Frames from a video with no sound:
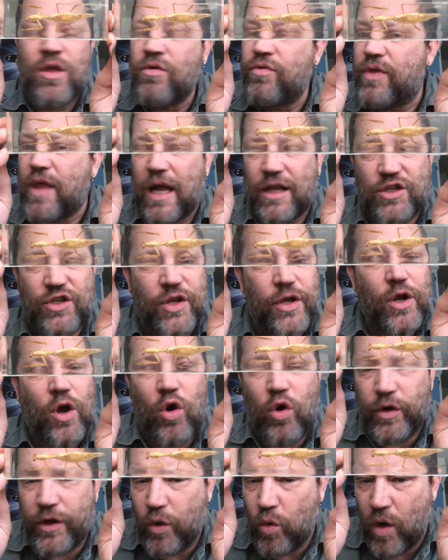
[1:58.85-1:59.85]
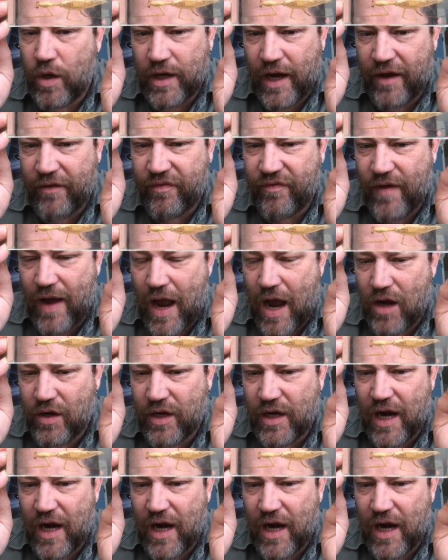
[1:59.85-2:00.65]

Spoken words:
that's the only one I found.